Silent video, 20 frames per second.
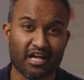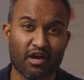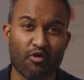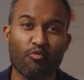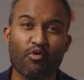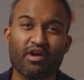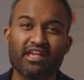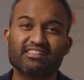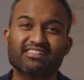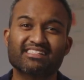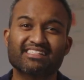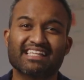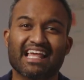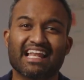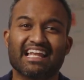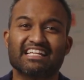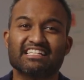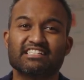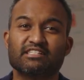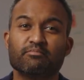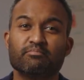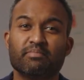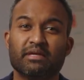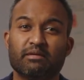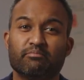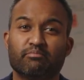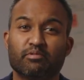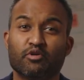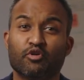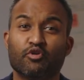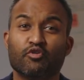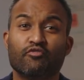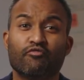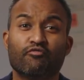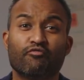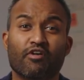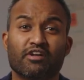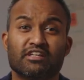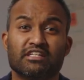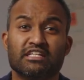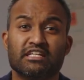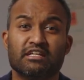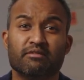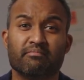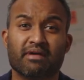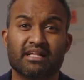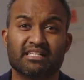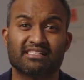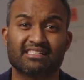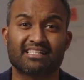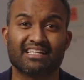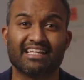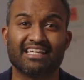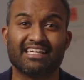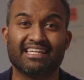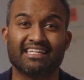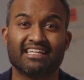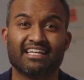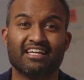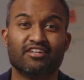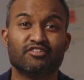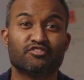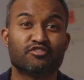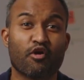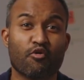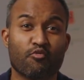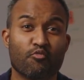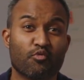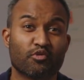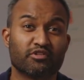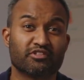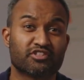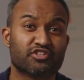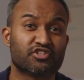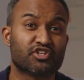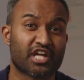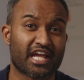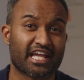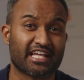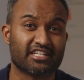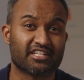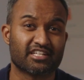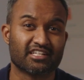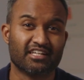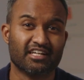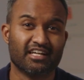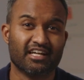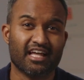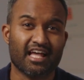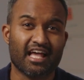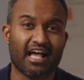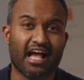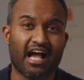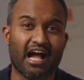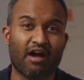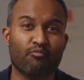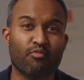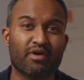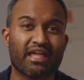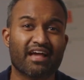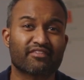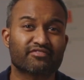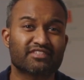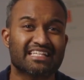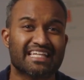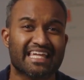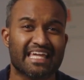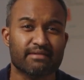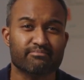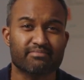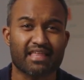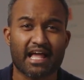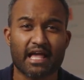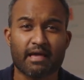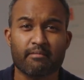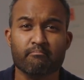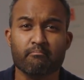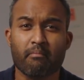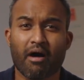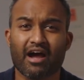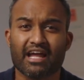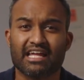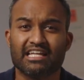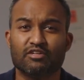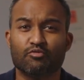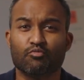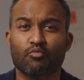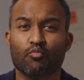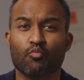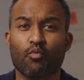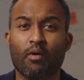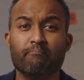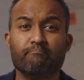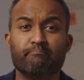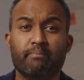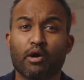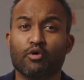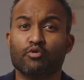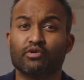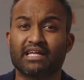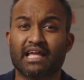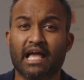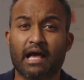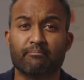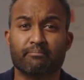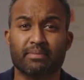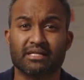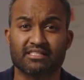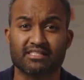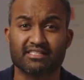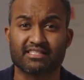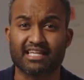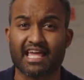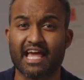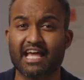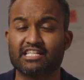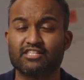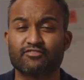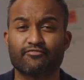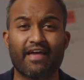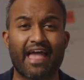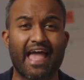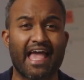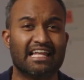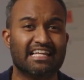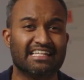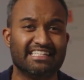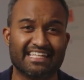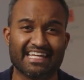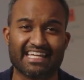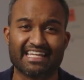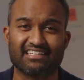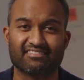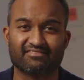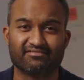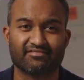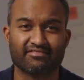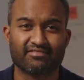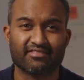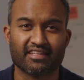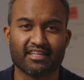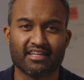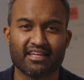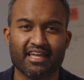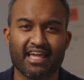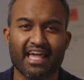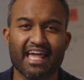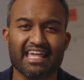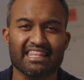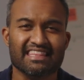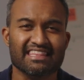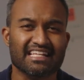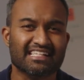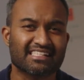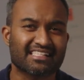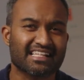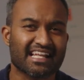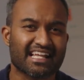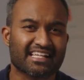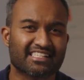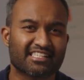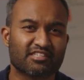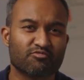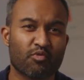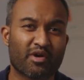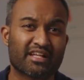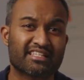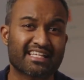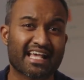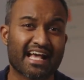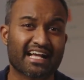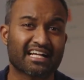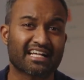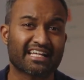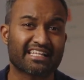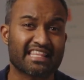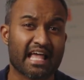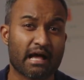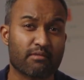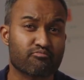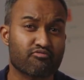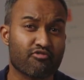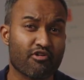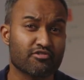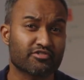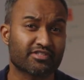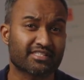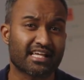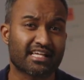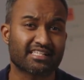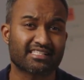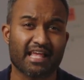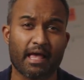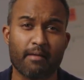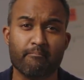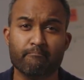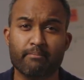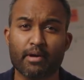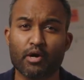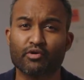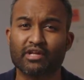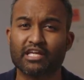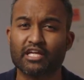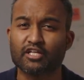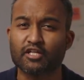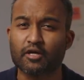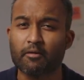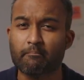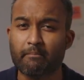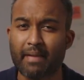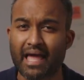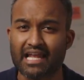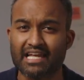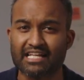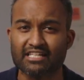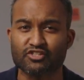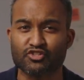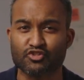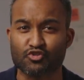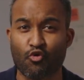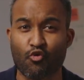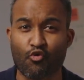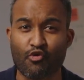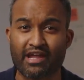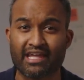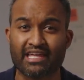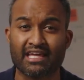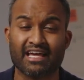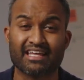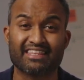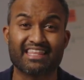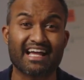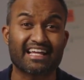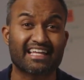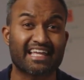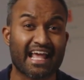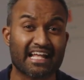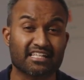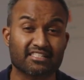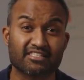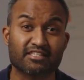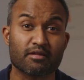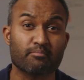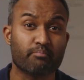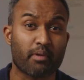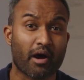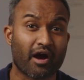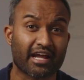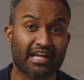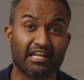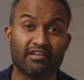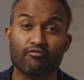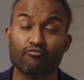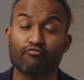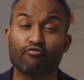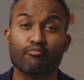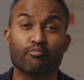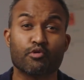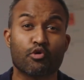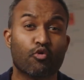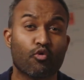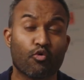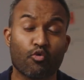We are selling to people who fundamentally don't want to change, and we have to keep that in mind when building our business case for L&D. In this lesson, we're tackling that process and building a compelling story that gets the buy-in from your